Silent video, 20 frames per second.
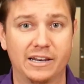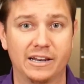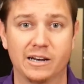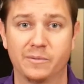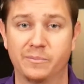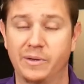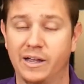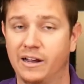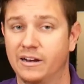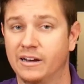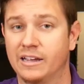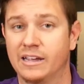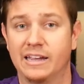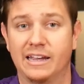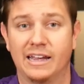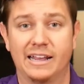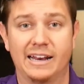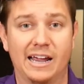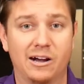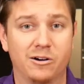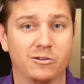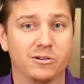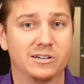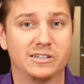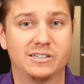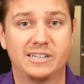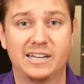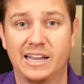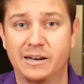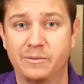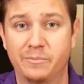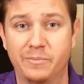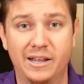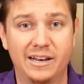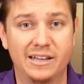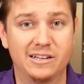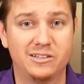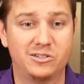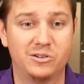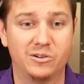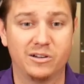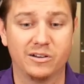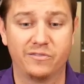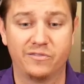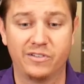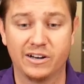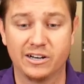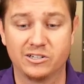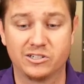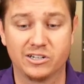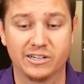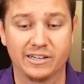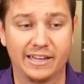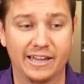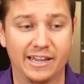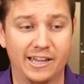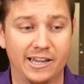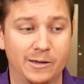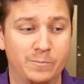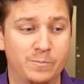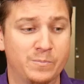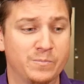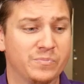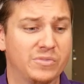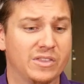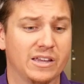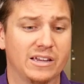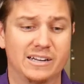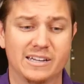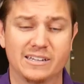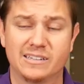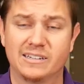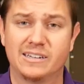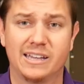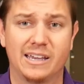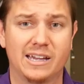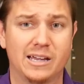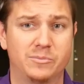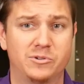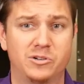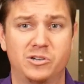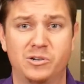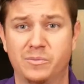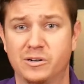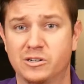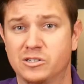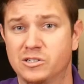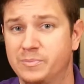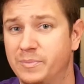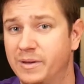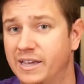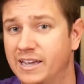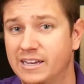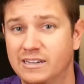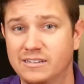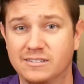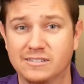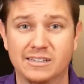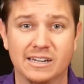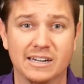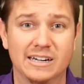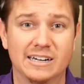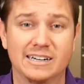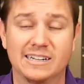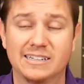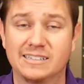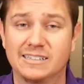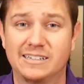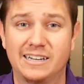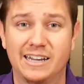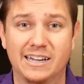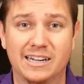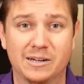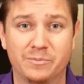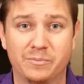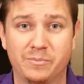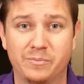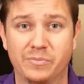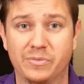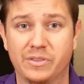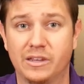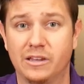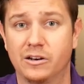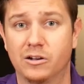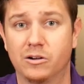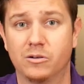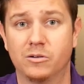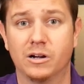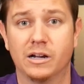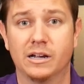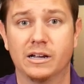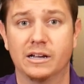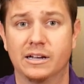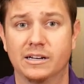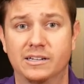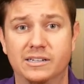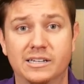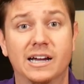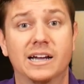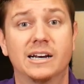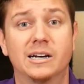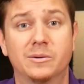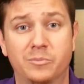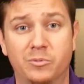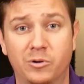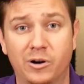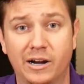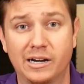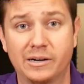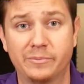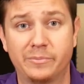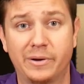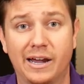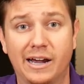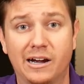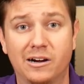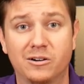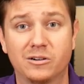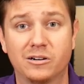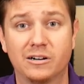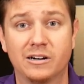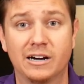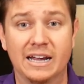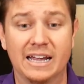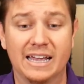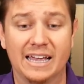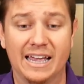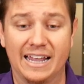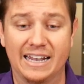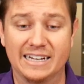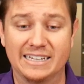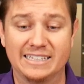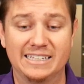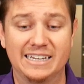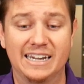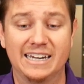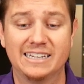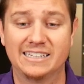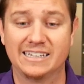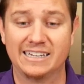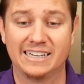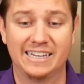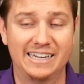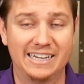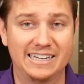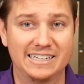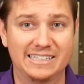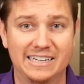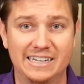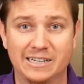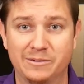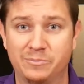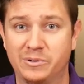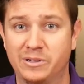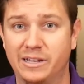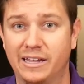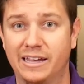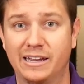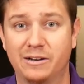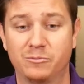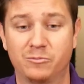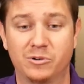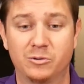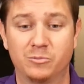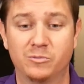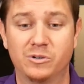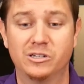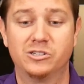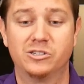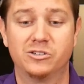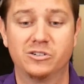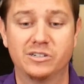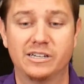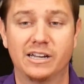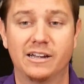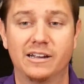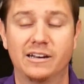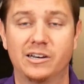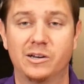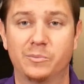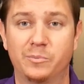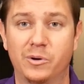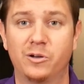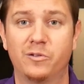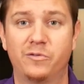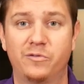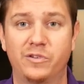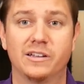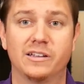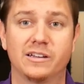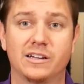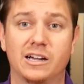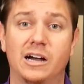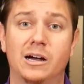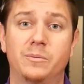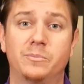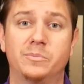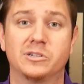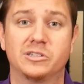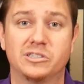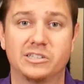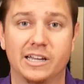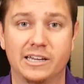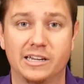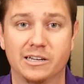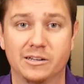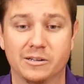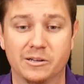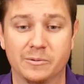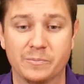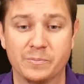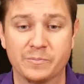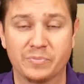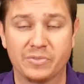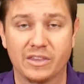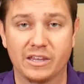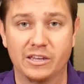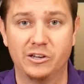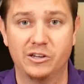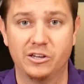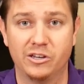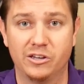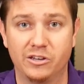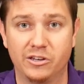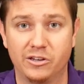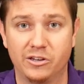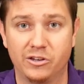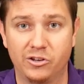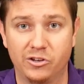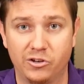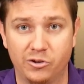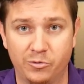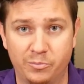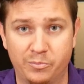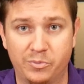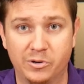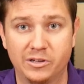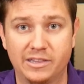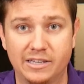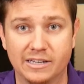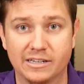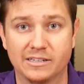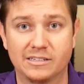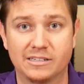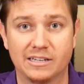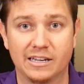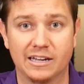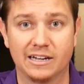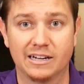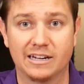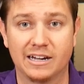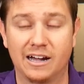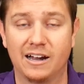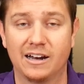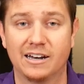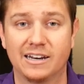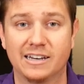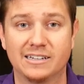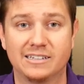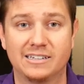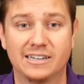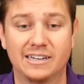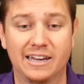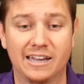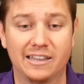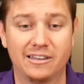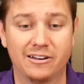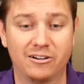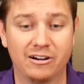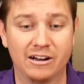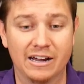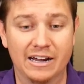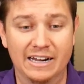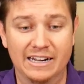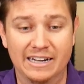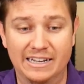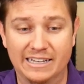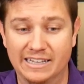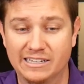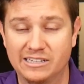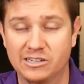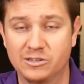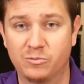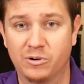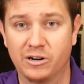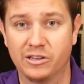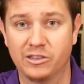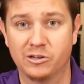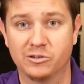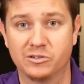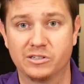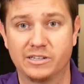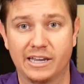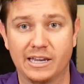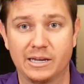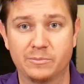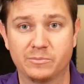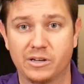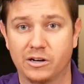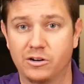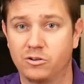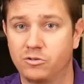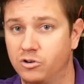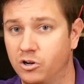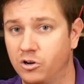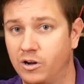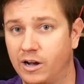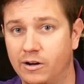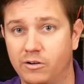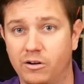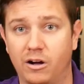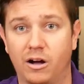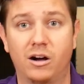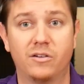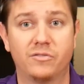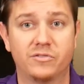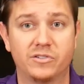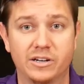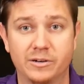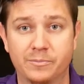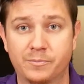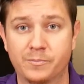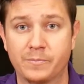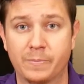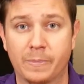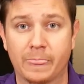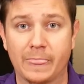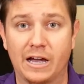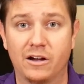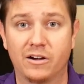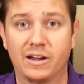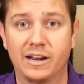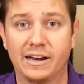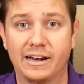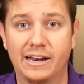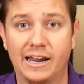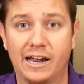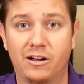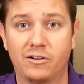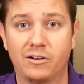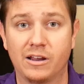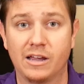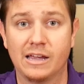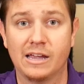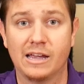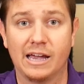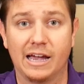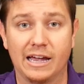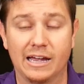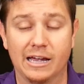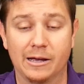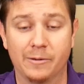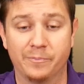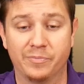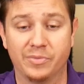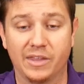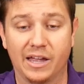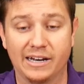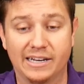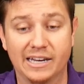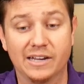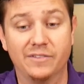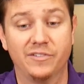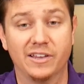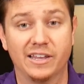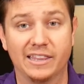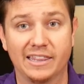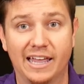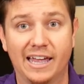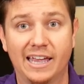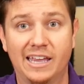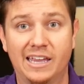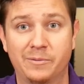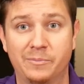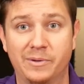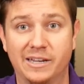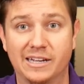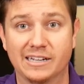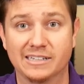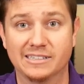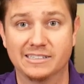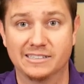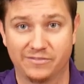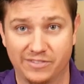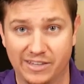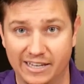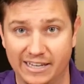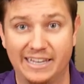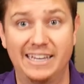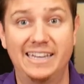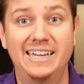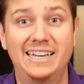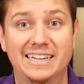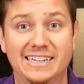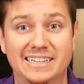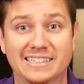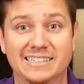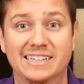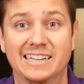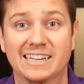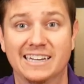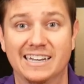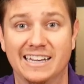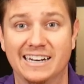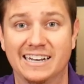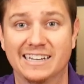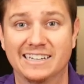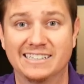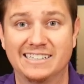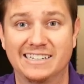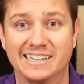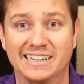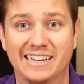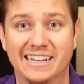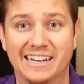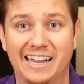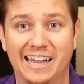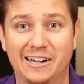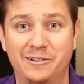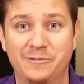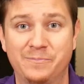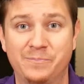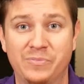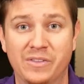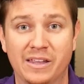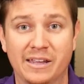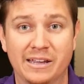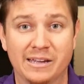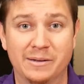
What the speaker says: In about an hour and 10 minutes, you could finish a game. Doesn't take up too much space, doesn't take up, you know, a ton of brain power, and it's nice and easy to play. And once you're done, you both feel accomplished that you put this continent together. This is one of those games, I don't know how often I'll get it out. I definitely like it because of the ease it is to get out.